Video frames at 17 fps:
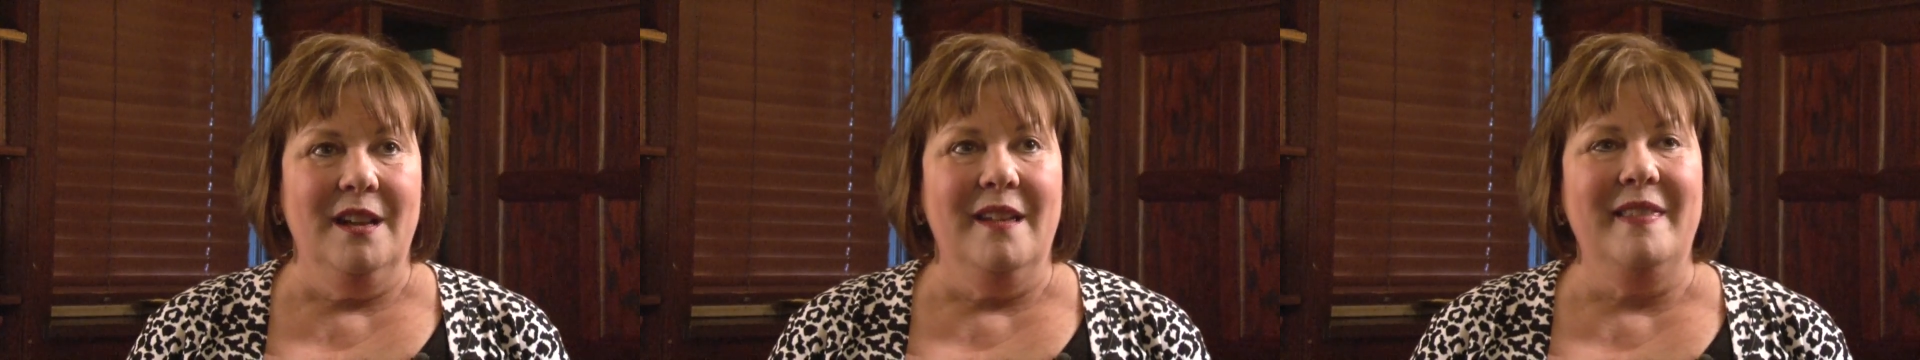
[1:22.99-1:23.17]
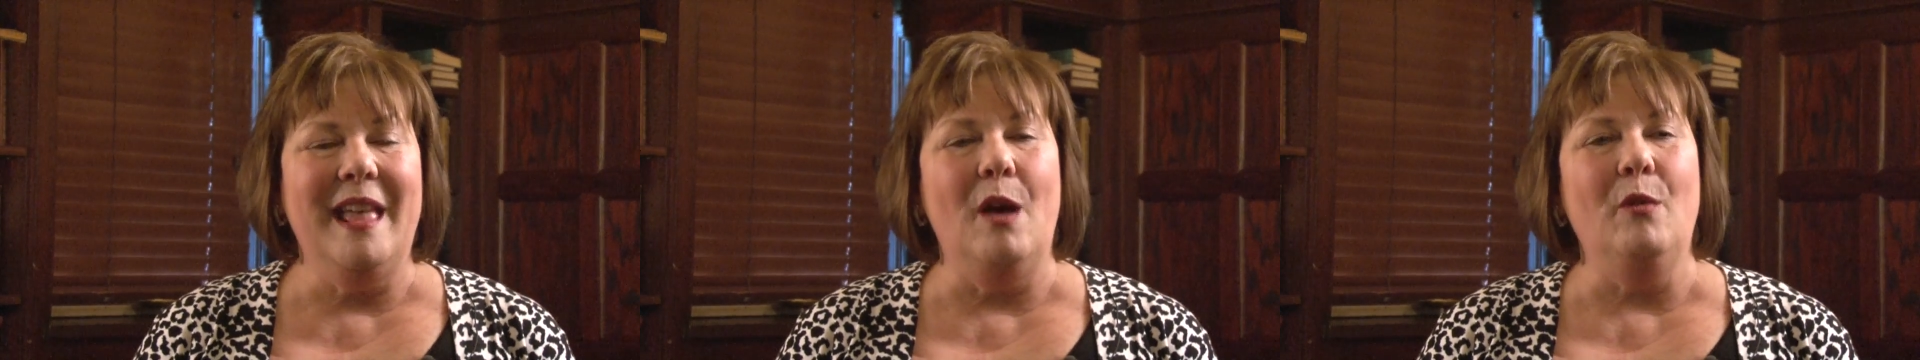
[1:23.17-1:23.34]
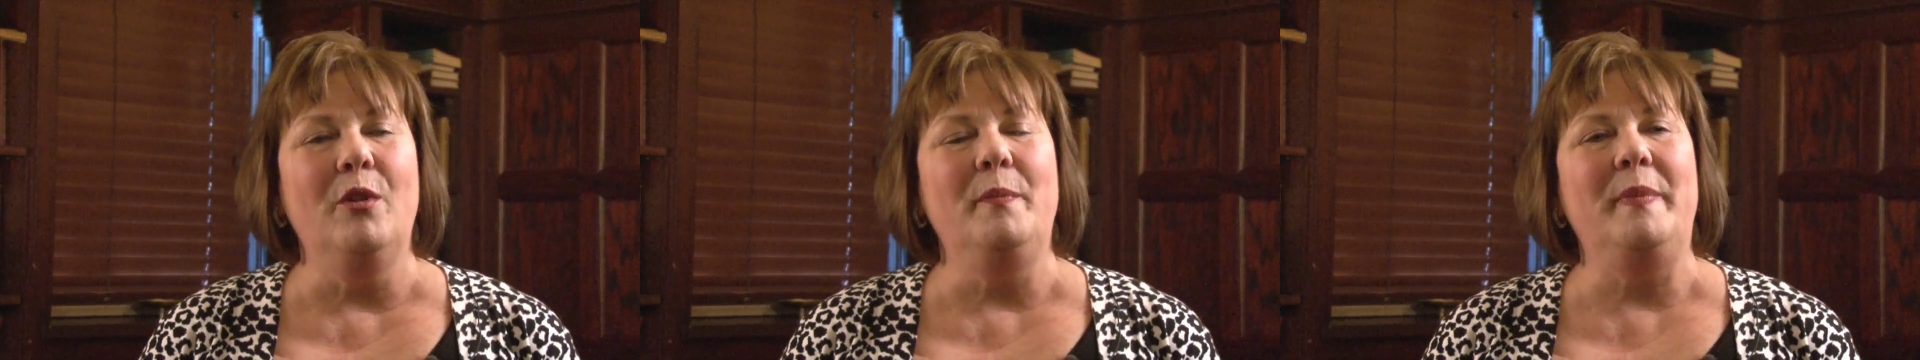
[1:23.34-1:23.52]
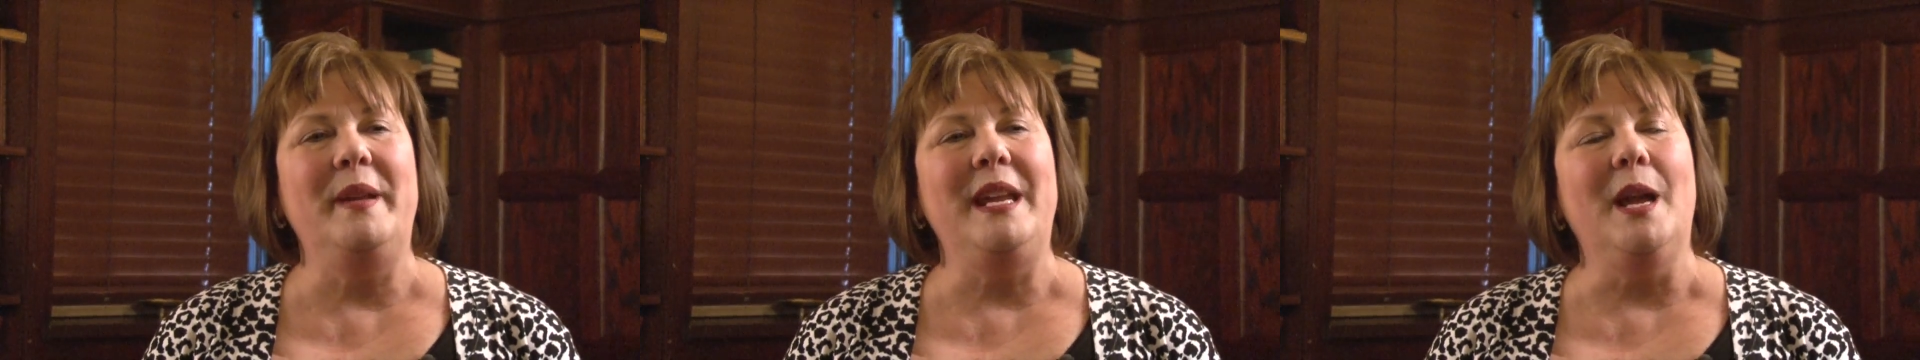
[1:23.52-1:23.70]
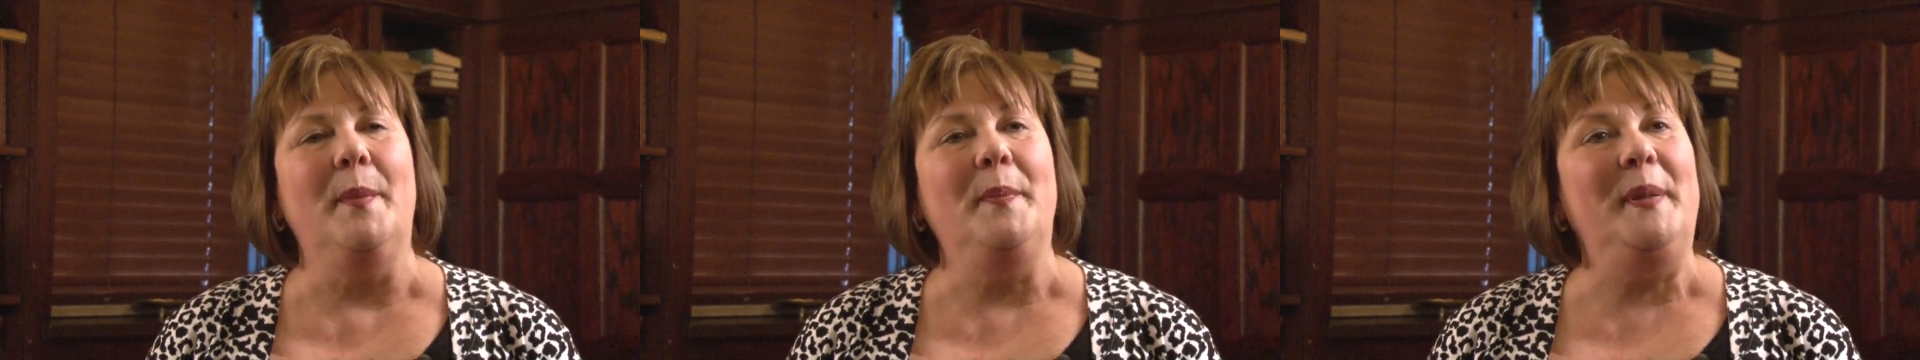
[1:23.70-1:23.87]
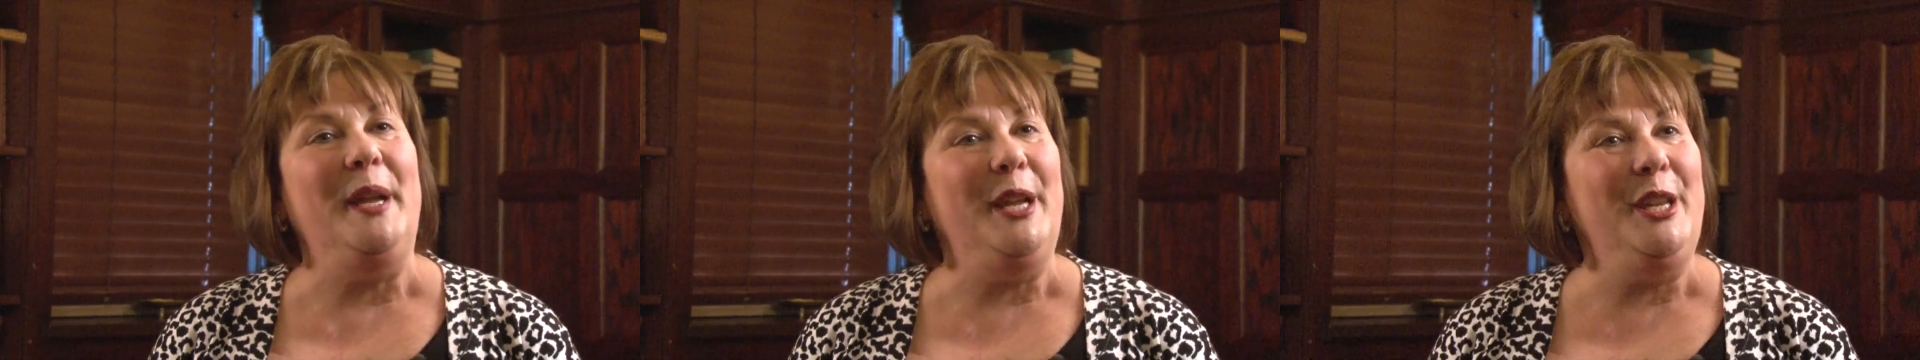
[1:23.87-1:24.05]
that would be
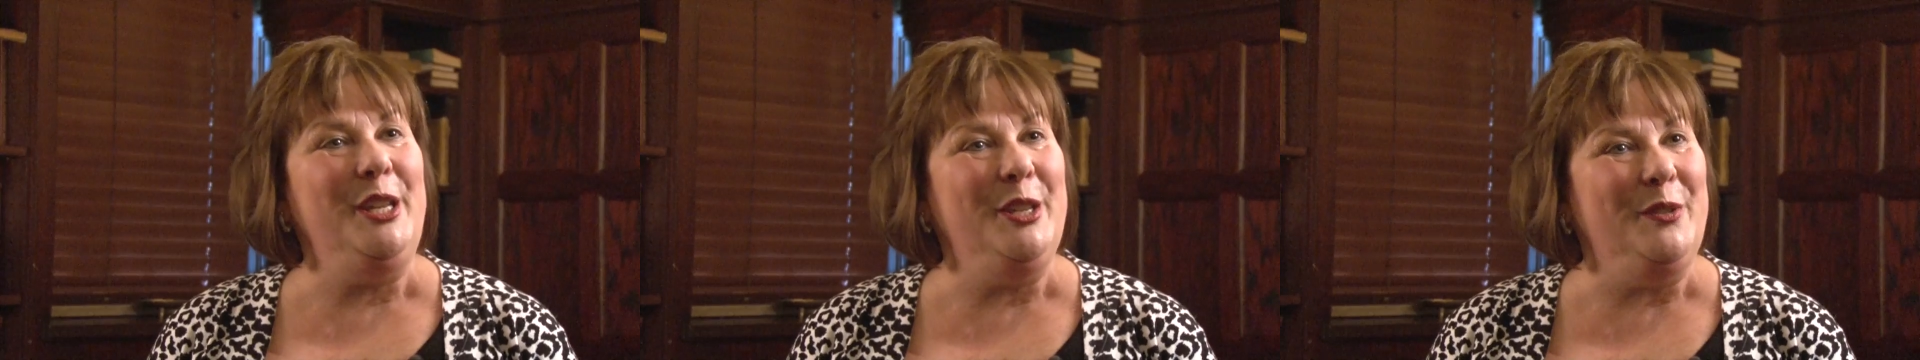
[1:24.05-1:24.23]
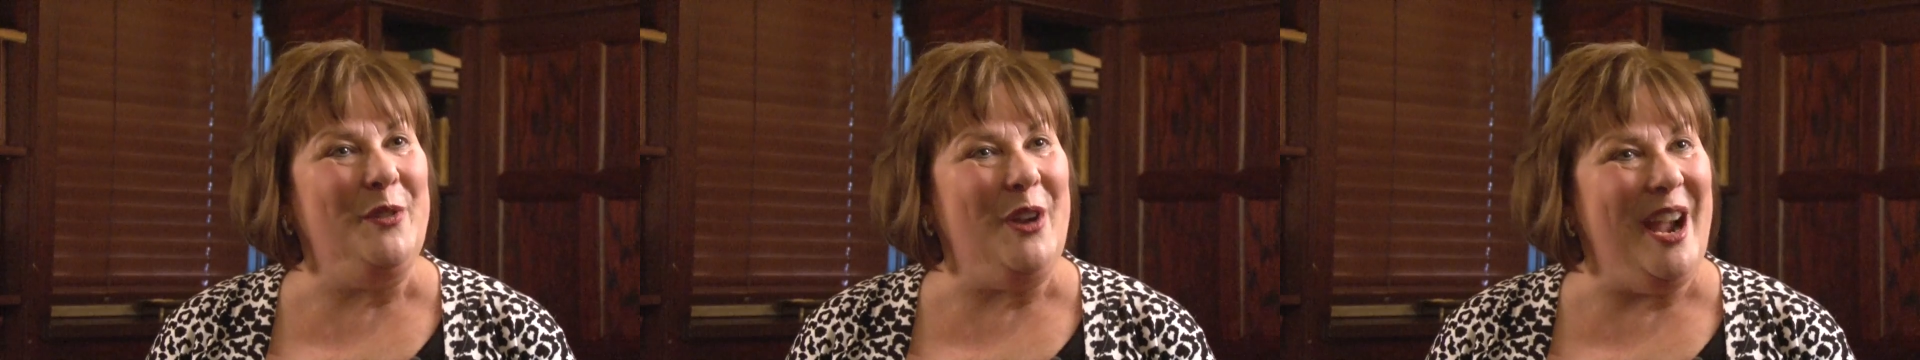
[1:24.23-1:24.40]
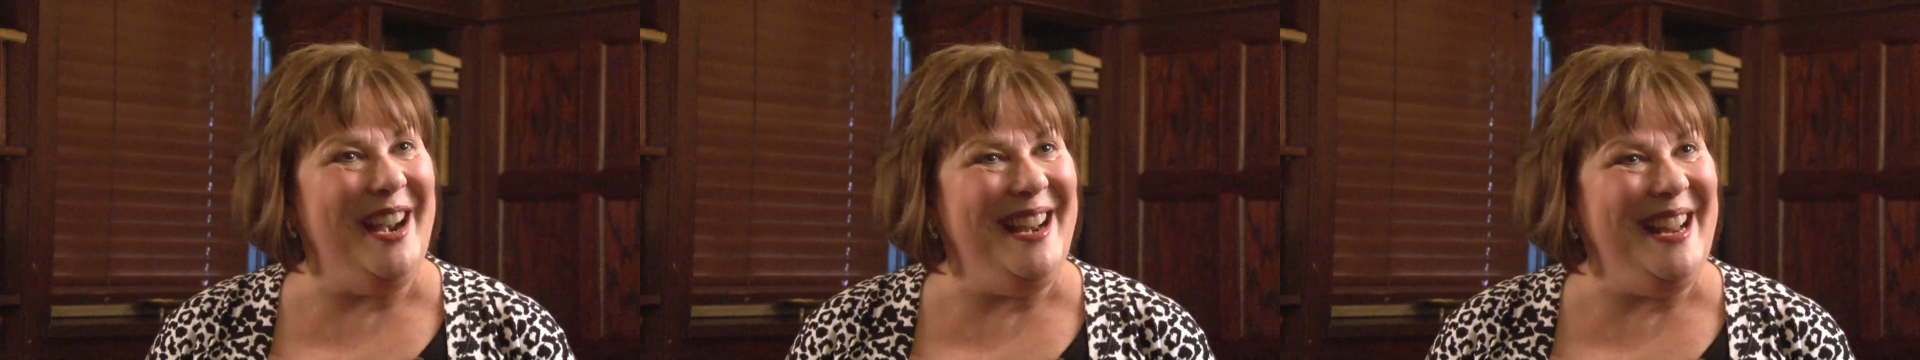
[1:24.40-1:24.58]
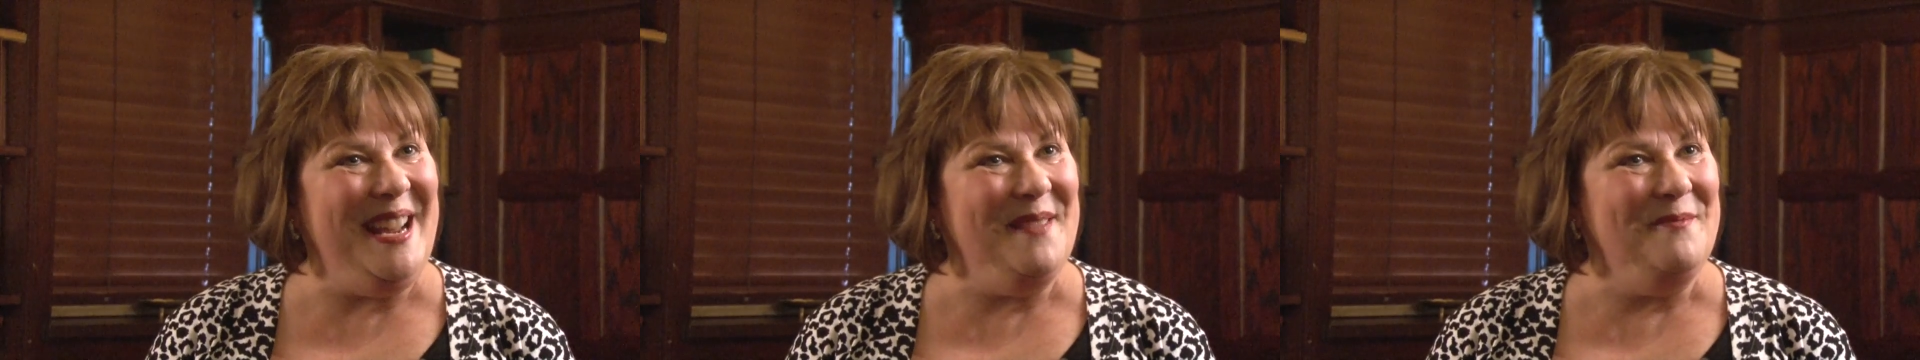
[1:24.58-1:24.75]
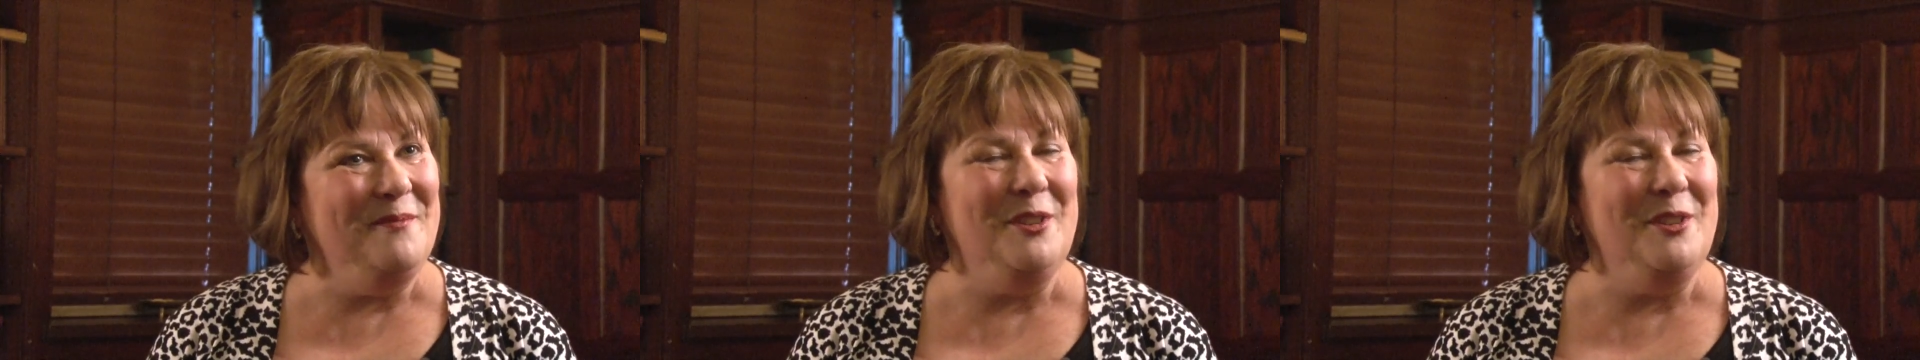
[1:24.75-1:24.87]
opinion writing,